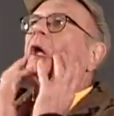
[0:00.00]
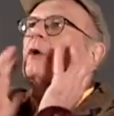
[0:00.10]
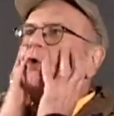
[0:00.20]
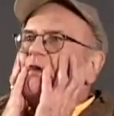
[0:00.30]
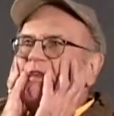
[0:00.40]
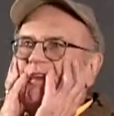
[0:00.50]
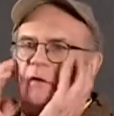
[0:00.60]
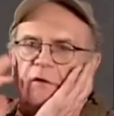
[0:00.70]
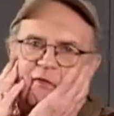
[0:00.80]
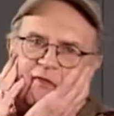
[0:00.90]
you couldn't feel
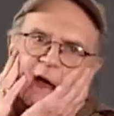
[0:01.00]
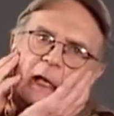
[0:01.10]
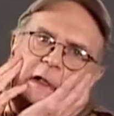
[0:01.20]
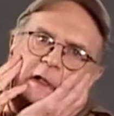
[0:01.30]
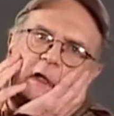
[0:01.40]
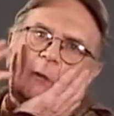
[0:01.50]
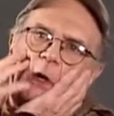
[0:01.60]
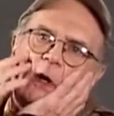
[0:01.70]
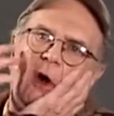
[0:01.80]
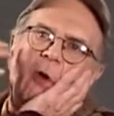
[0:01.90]
your face, and you
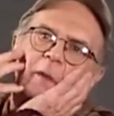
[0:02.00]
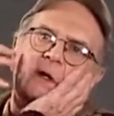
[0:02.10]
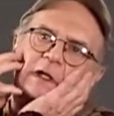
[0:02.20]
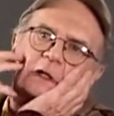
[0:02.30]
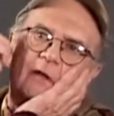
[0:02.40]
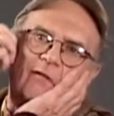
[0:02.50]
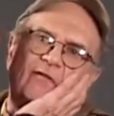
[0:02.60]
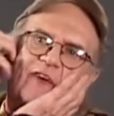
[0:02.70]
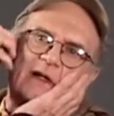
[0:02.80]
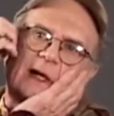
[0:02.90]
went home and you still
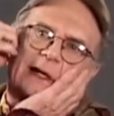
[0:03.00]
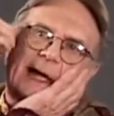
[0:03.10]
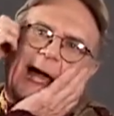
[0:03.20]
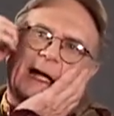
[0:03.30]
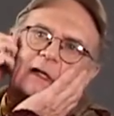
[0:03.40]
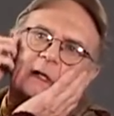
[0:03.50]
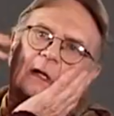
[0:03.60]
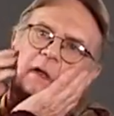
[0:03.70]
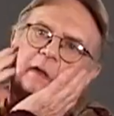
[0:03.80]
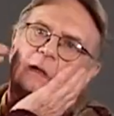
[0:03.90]
felt like you had
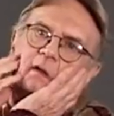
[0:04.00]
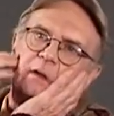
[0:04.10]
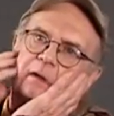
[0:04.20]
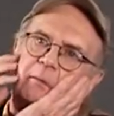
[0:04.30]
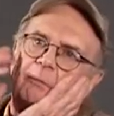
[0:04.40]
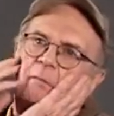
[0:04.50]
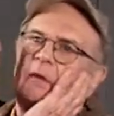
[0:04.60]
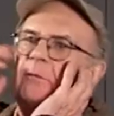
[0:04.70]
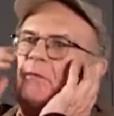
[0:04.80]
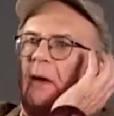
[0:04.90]
the
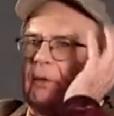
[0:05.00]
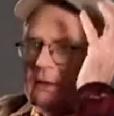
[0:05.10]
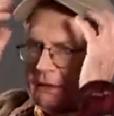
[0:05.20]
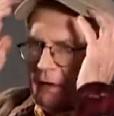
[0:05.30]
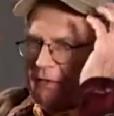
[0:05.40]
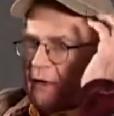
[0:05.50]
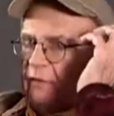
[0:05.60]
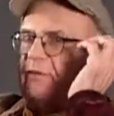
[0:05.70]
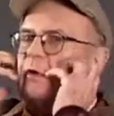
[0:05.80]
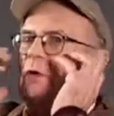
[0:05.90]
rubber stuff
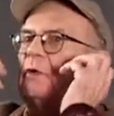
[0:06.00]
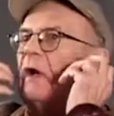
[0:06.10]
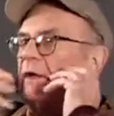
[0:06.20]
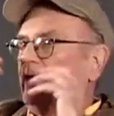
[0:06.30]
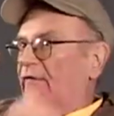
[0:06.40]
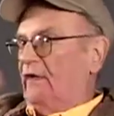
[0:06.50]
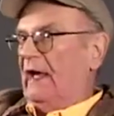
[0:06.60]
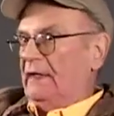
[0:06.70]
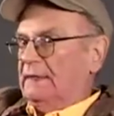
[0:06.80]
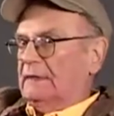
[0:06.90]
glued on your
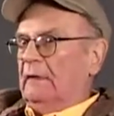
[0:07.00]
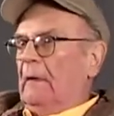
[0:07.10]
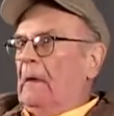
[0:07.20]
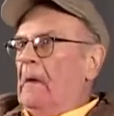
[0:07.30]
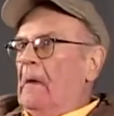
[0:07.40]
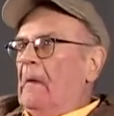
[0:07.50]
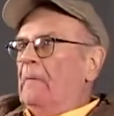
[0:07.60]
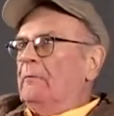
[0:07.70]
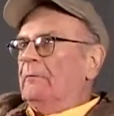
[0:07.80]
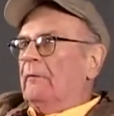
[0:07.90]
face.
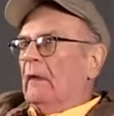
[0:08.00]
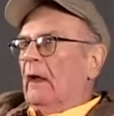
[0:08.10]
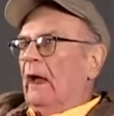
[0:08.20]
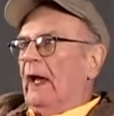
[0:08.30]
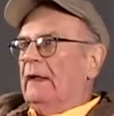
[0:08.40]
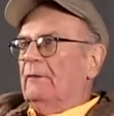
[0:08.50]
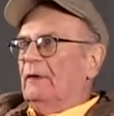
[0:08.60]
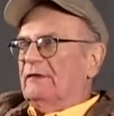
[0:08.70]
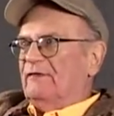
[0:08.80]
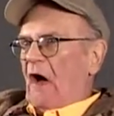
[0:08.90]
And it
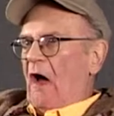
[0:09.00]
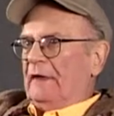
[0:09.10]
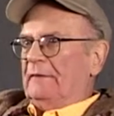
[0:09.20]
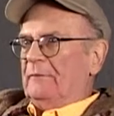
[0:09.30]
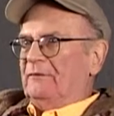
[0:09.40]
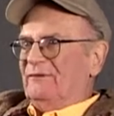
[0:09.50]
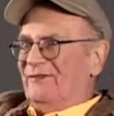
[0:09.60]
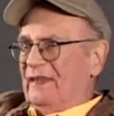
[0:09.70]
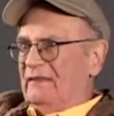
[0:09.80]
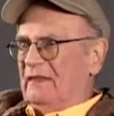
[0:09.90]
was fun.
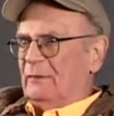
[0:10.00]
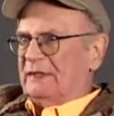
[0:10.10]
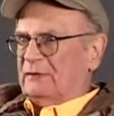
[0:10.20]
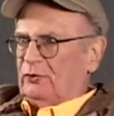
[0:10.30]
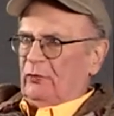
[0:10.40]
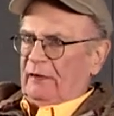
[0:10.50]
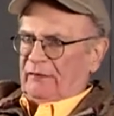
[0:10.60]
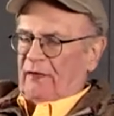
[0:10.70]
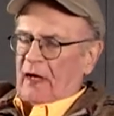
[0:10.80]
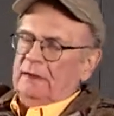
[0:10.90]
It was sort of
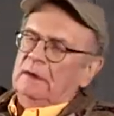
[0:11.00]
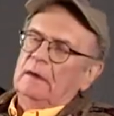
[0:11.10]
fun.